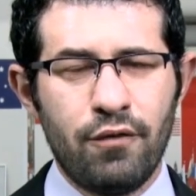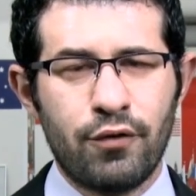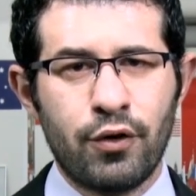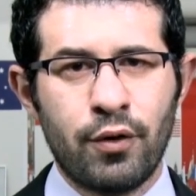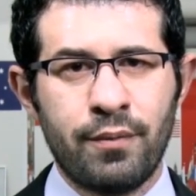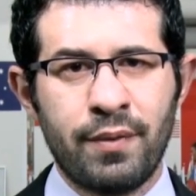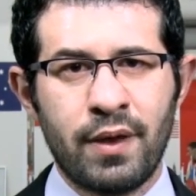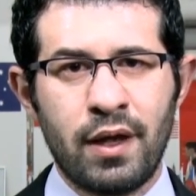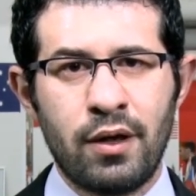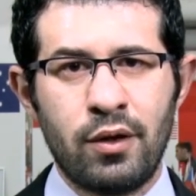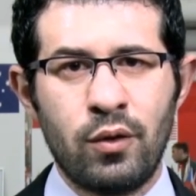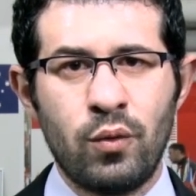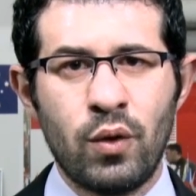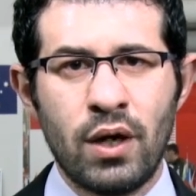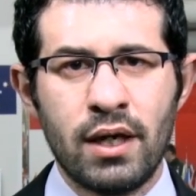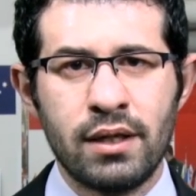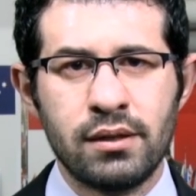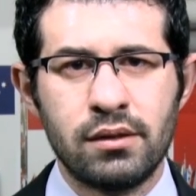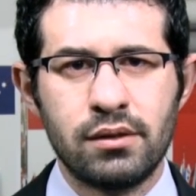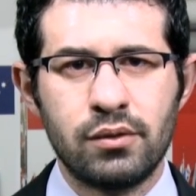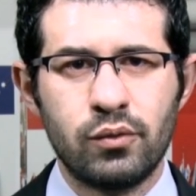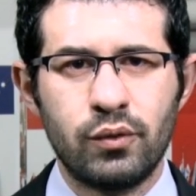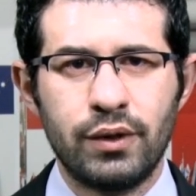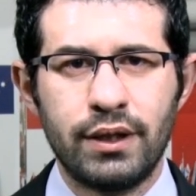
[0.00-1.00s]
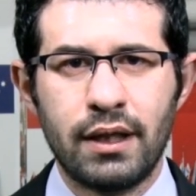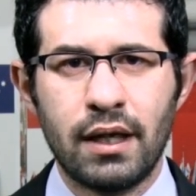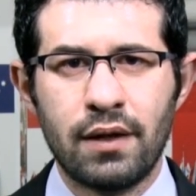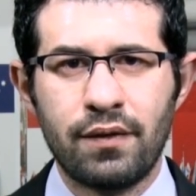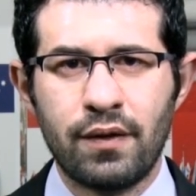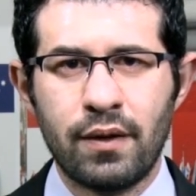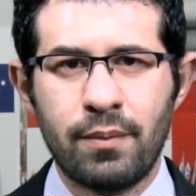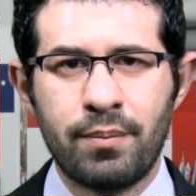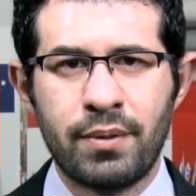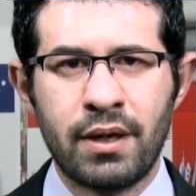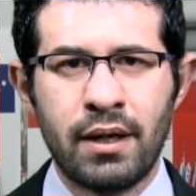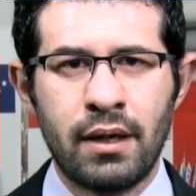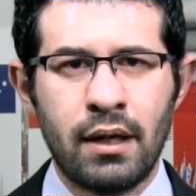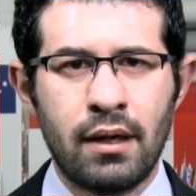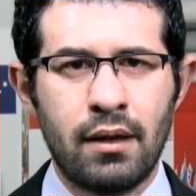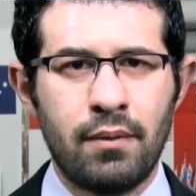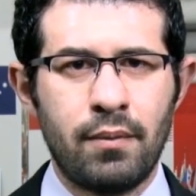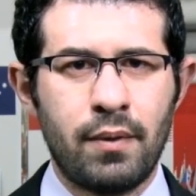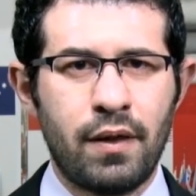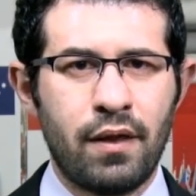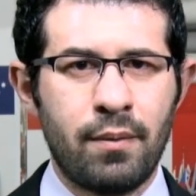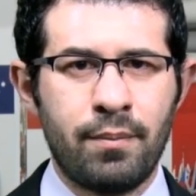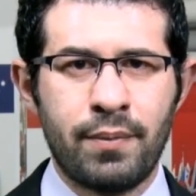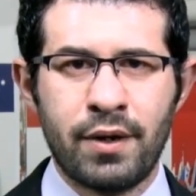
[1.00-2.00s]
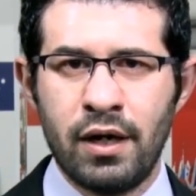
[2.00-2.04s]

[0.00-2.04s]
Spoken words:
From the US, we get the